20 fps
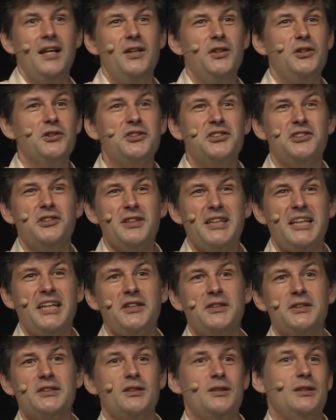you're still
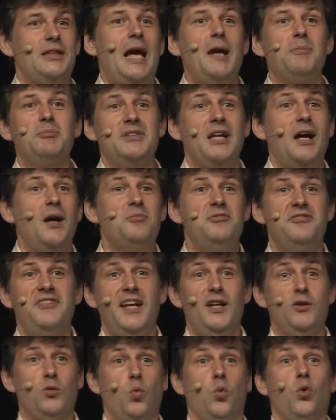hearing the laptop
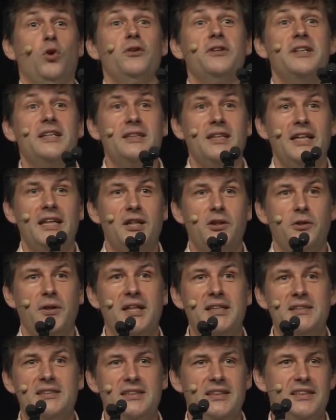fan whirring like
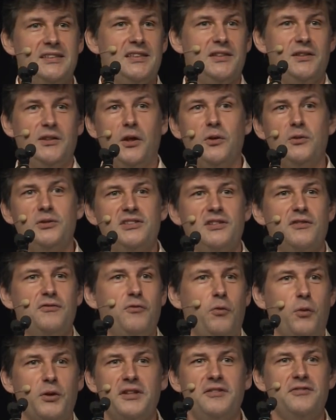crazy as it loads the
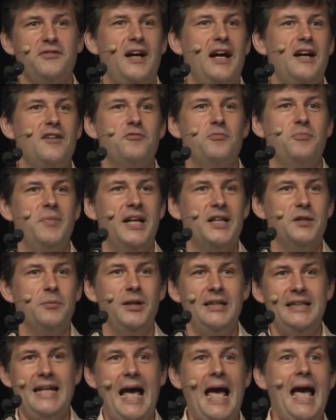45
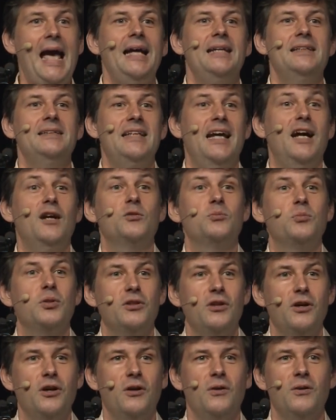megabyte ad down
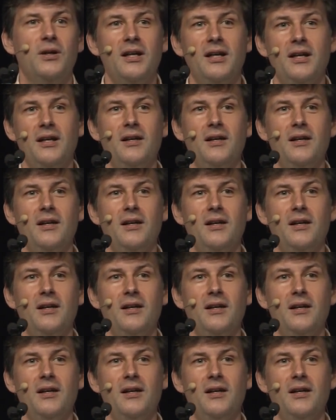below